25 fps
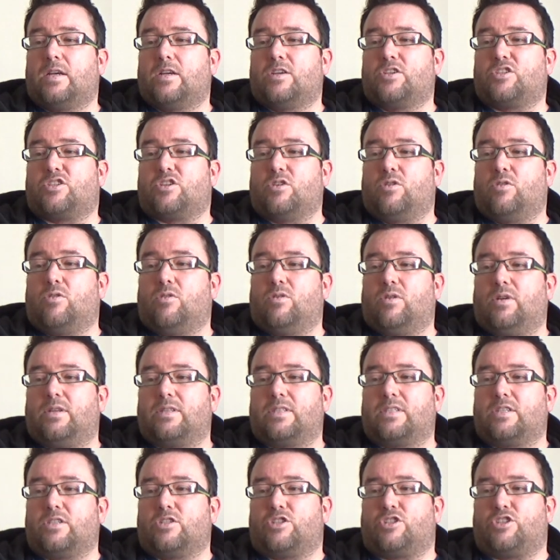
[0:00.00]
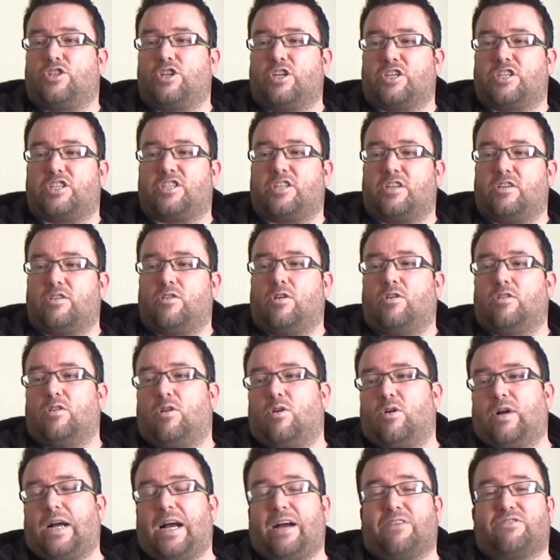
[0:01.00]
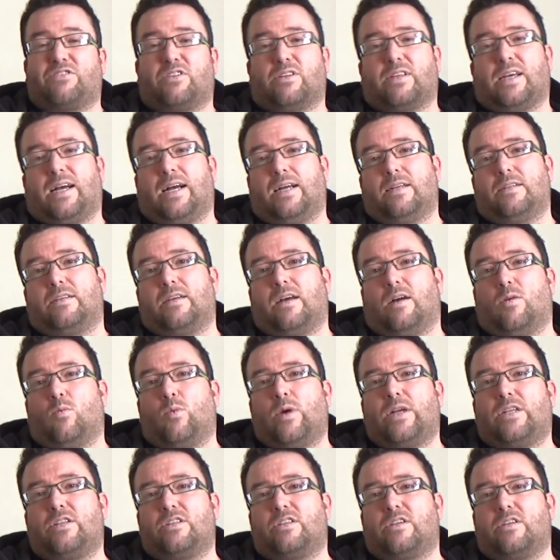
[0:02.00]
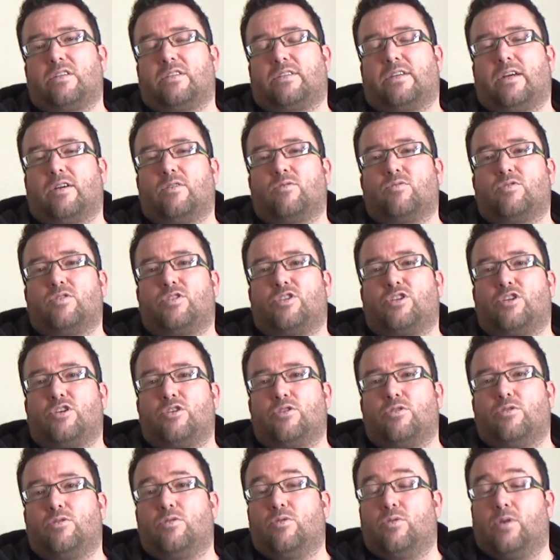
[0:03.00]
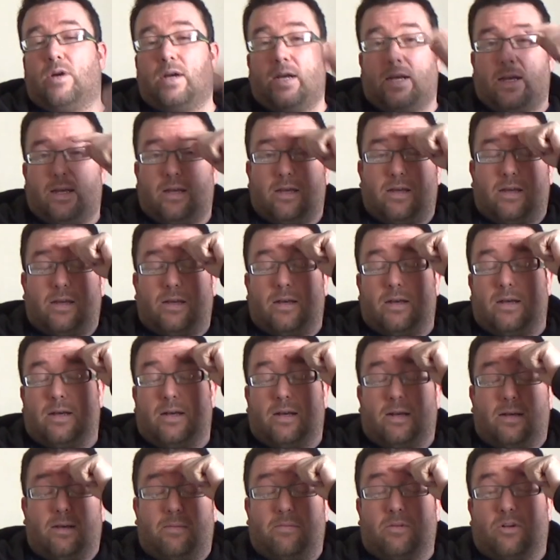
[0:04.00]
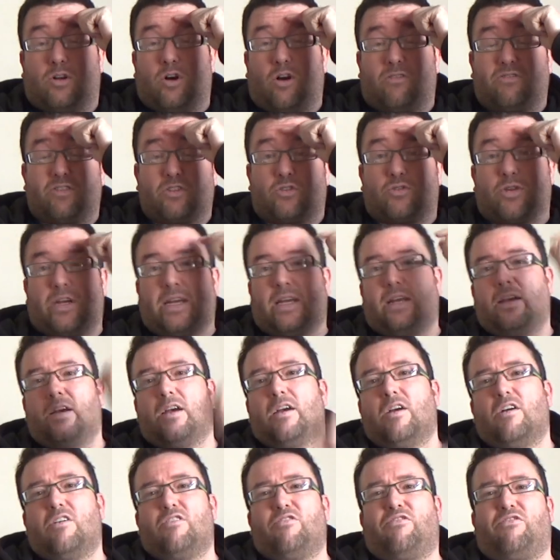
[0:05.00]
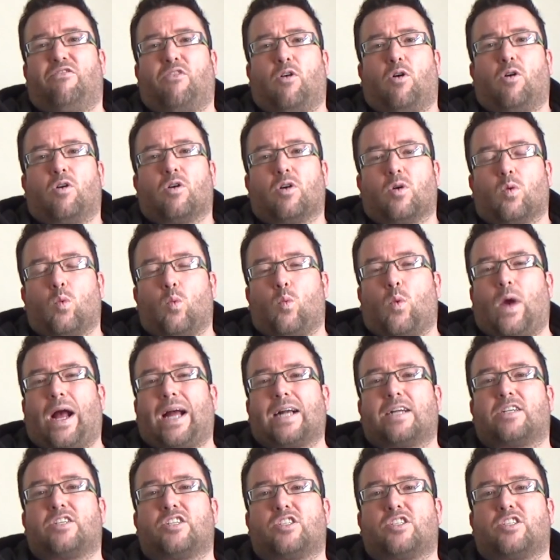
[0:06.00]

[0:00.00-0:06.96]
So just not long after that, I went down to Coventry for Wax